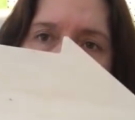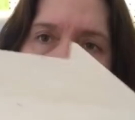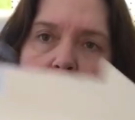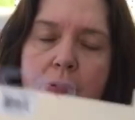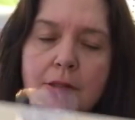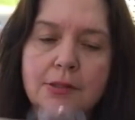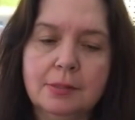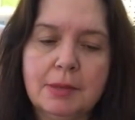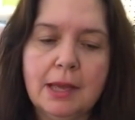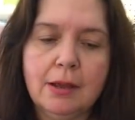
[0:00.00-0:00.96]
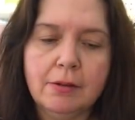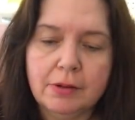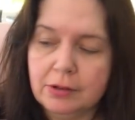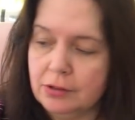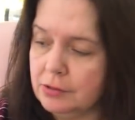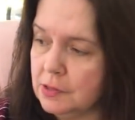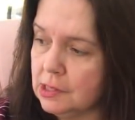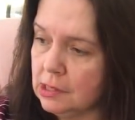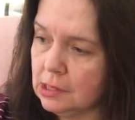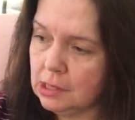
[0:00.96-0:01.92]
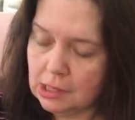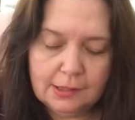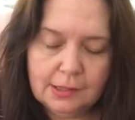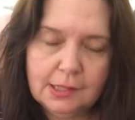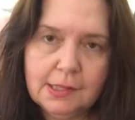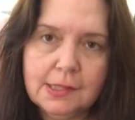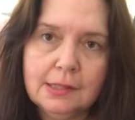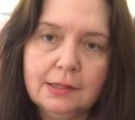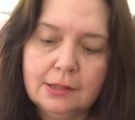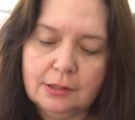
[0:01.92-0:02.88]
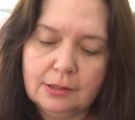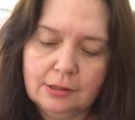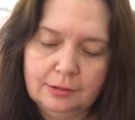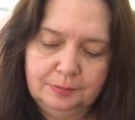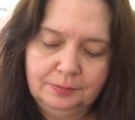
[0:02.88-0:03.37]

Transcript: So some arrows, these little